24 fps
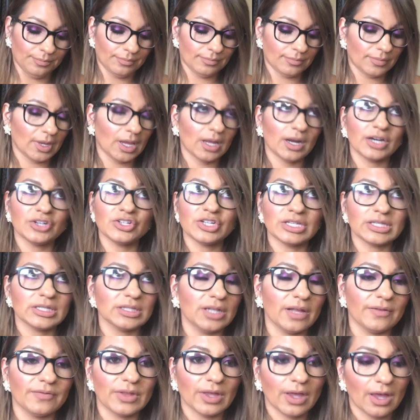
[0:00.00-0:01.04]
And I just
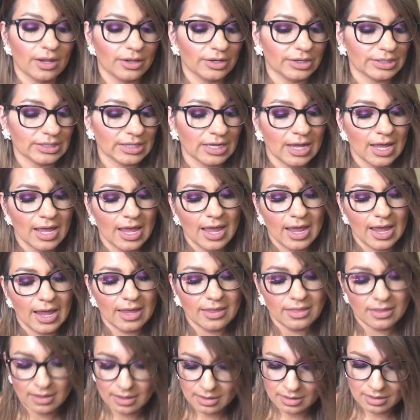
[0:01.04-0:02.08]
love the colors. And
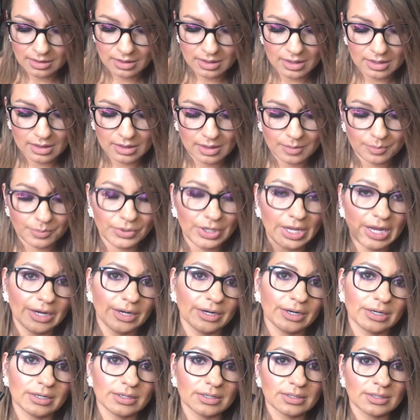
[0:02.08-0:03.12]
then the lip
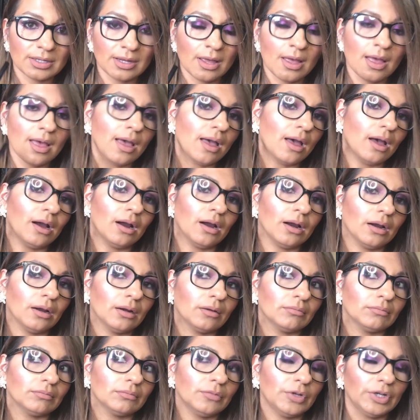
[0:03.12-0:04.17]
liners are
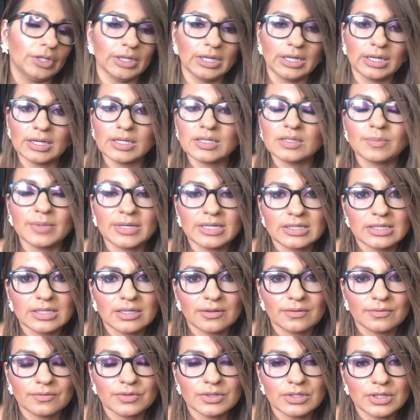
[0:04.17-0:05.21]
really inexpensive,
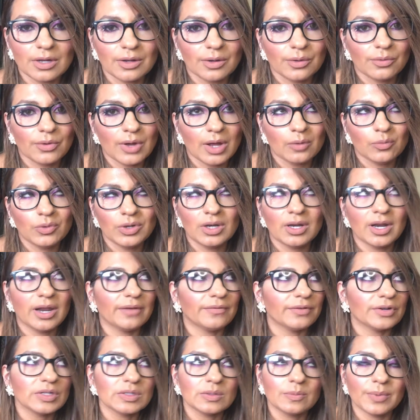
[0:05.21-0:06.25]
so I would never
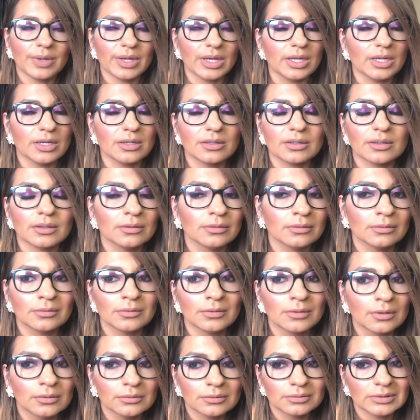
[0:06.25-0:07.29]
spend
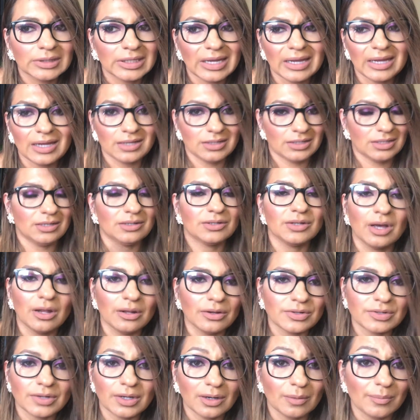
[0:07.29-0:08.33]
like $18
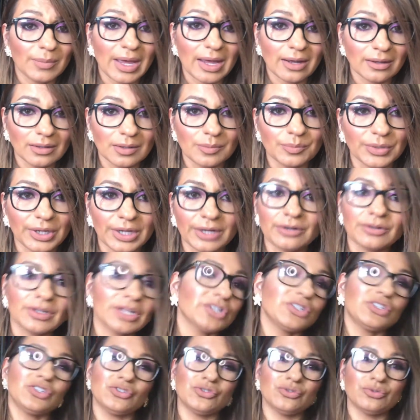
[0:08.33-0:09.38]
on a MAC lip liner.
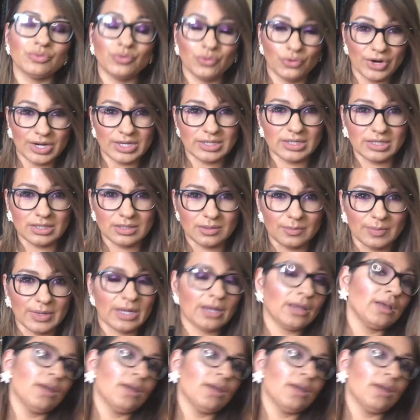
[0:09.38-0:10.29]
That's crazy to me.